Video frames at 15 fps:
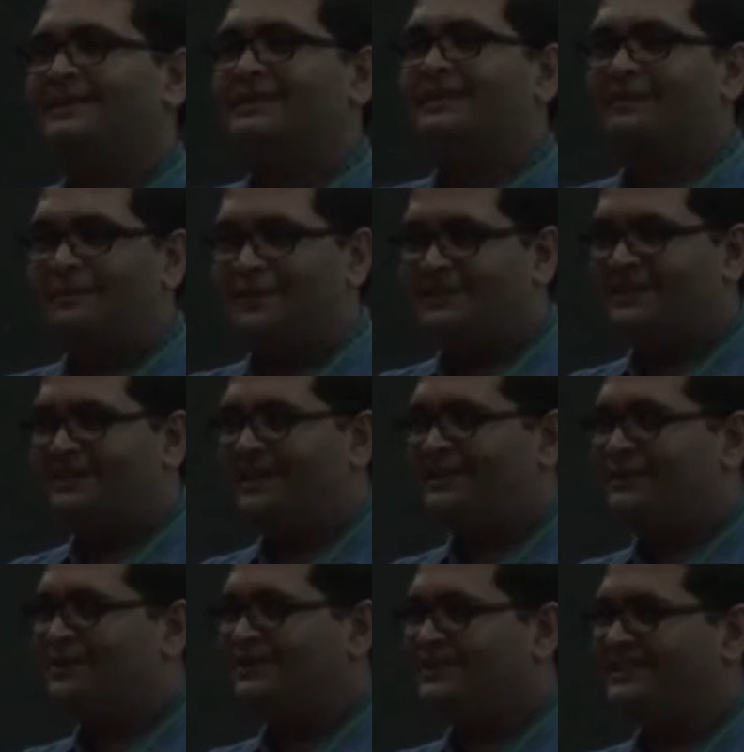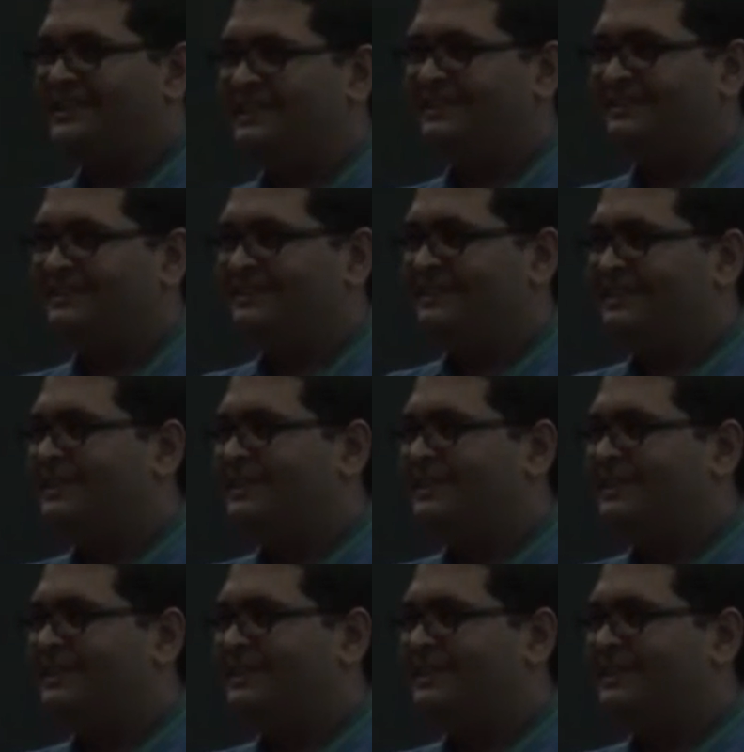The picture that you are seeing